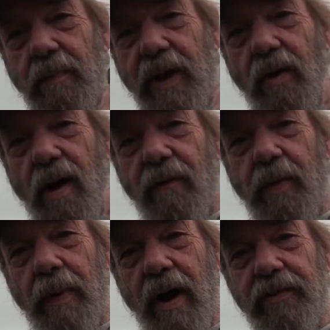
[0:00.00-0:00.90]
Peel off
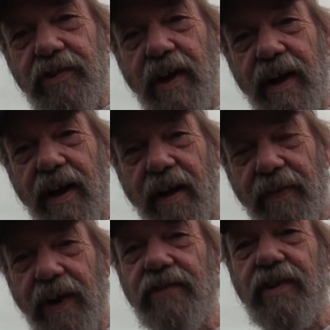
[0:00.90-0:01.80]
the brown skin
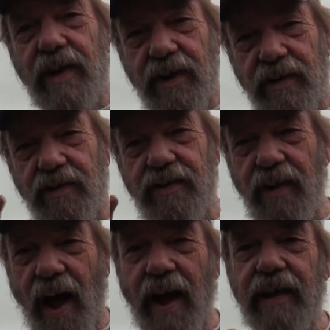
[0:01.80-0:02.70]
on this and you get this
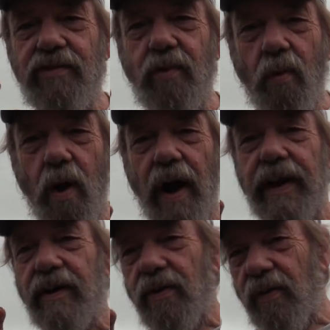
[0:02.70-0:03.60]
nice,
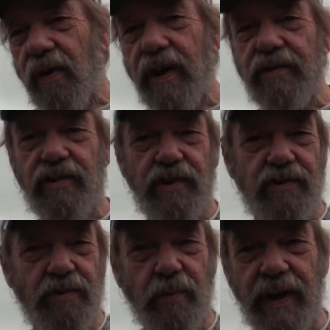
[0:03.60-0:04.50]
white, crunchy,
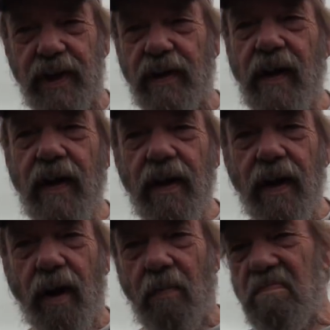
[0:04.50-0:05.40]
sweet
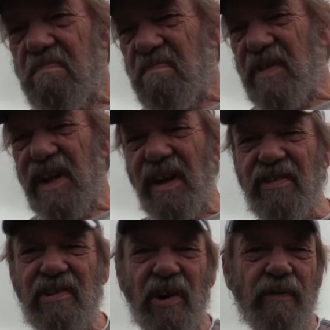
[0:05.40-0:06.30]
Little
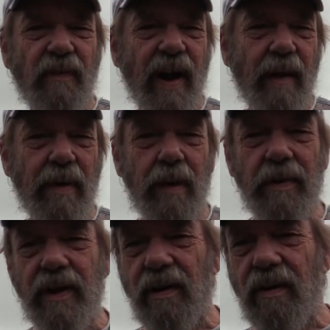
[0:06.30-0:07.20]
stir fry
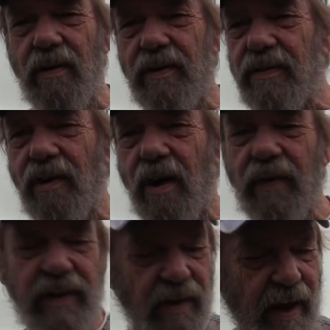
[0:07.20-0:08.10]
maybe, you know, it's all it